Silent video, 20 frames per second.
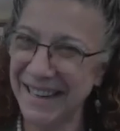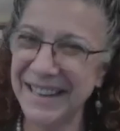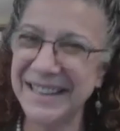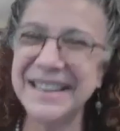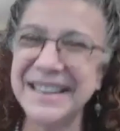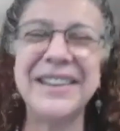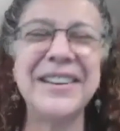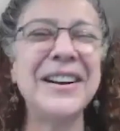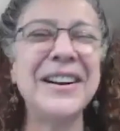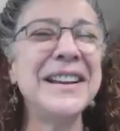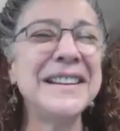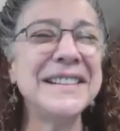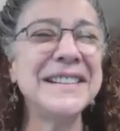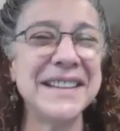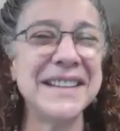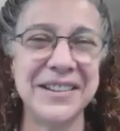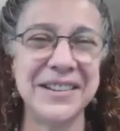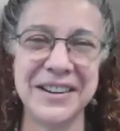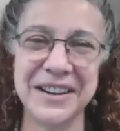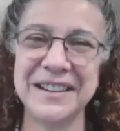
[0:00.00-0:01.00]
Art is
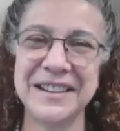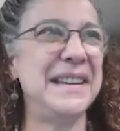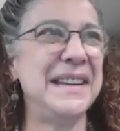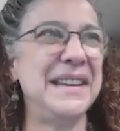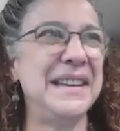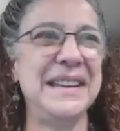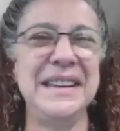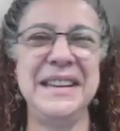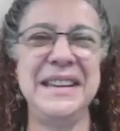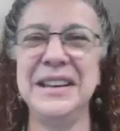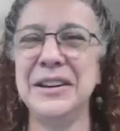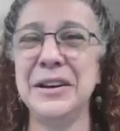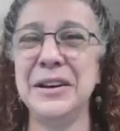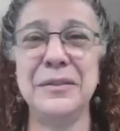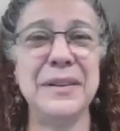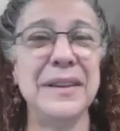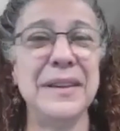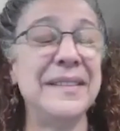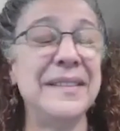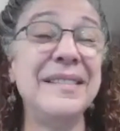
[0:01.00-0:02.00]
hard.
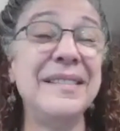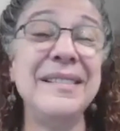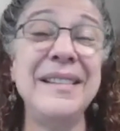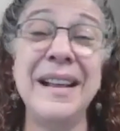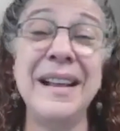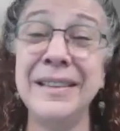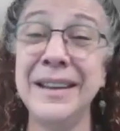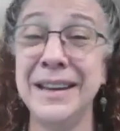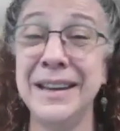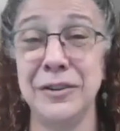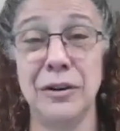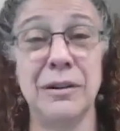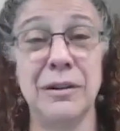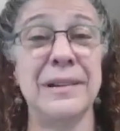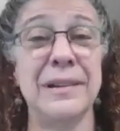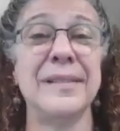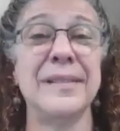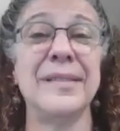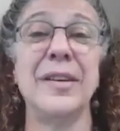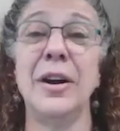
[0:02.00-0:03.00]
Selling
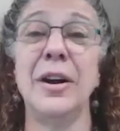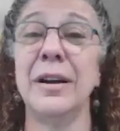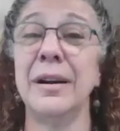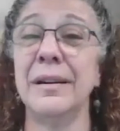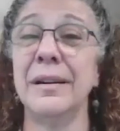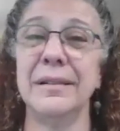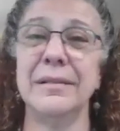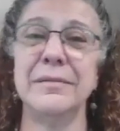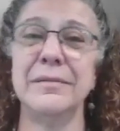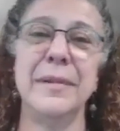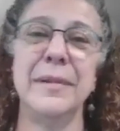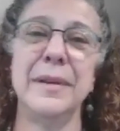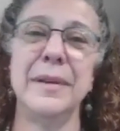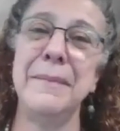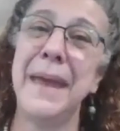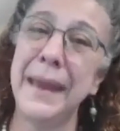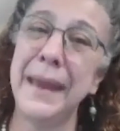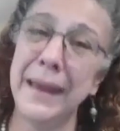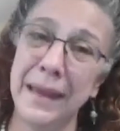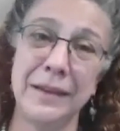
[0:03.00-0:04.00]
art is hard.
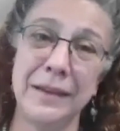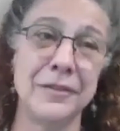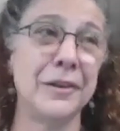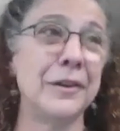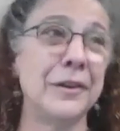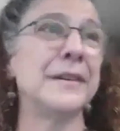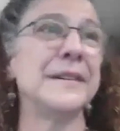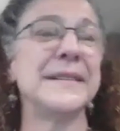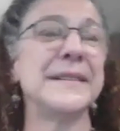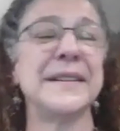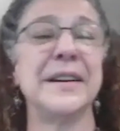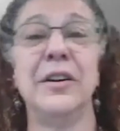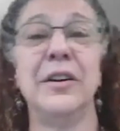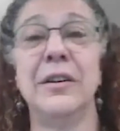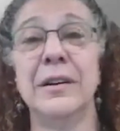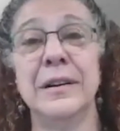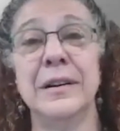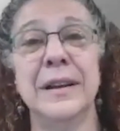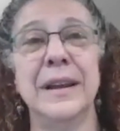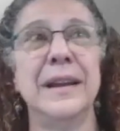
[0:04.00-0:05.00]
Making art is
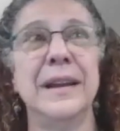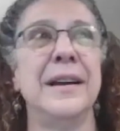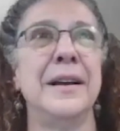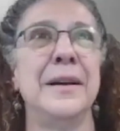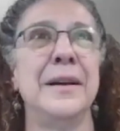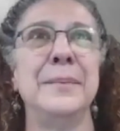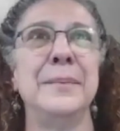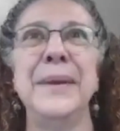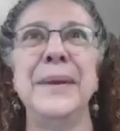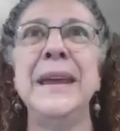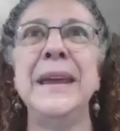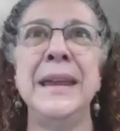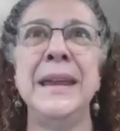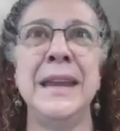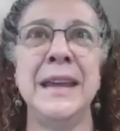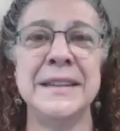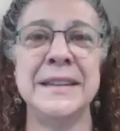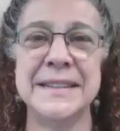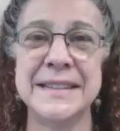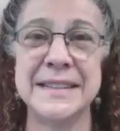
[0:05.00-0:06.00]
hard.
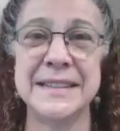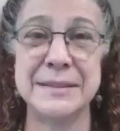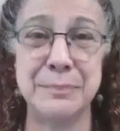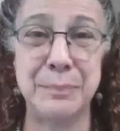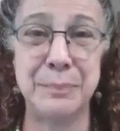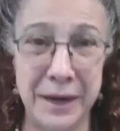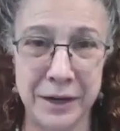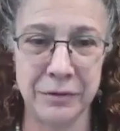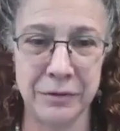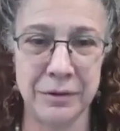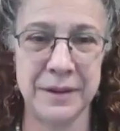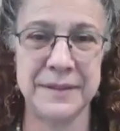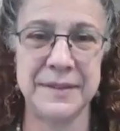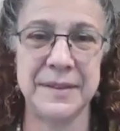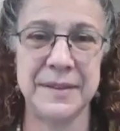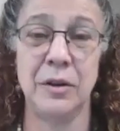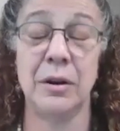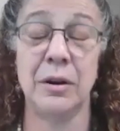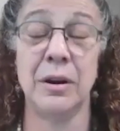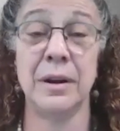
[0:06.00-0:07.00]
Being inspired
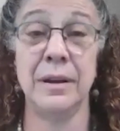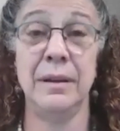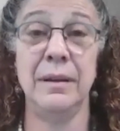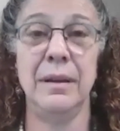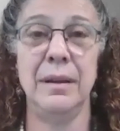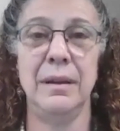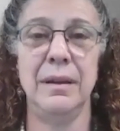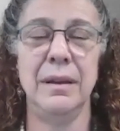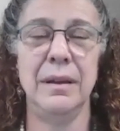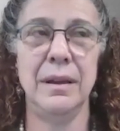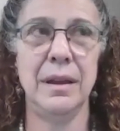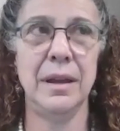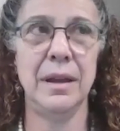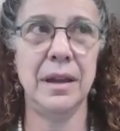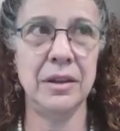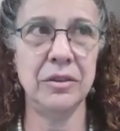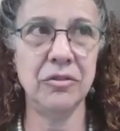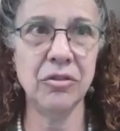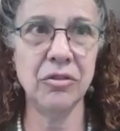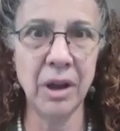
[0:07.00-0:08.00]
is hard.
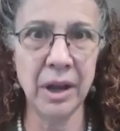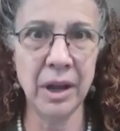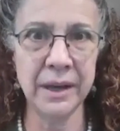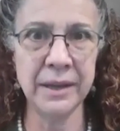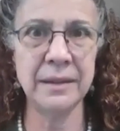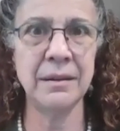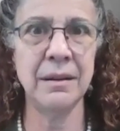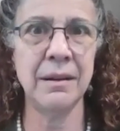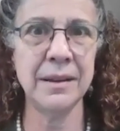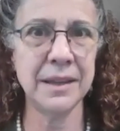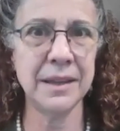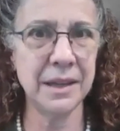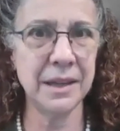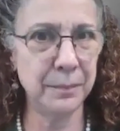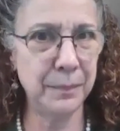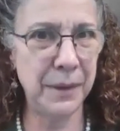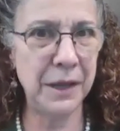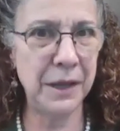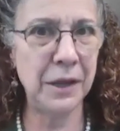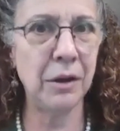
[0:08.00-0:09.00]
And trying not to
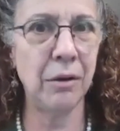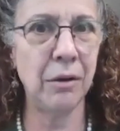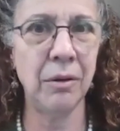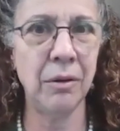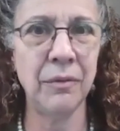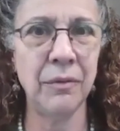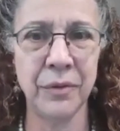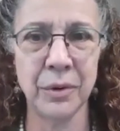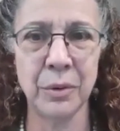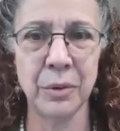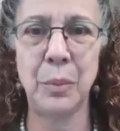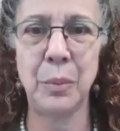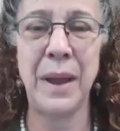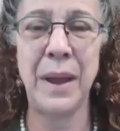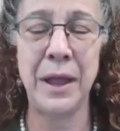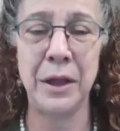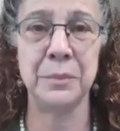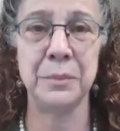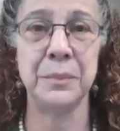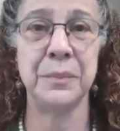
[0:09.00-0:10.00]
be
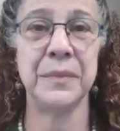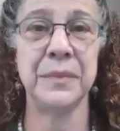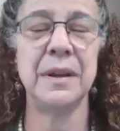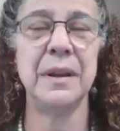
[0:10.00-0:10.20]
overwhelmed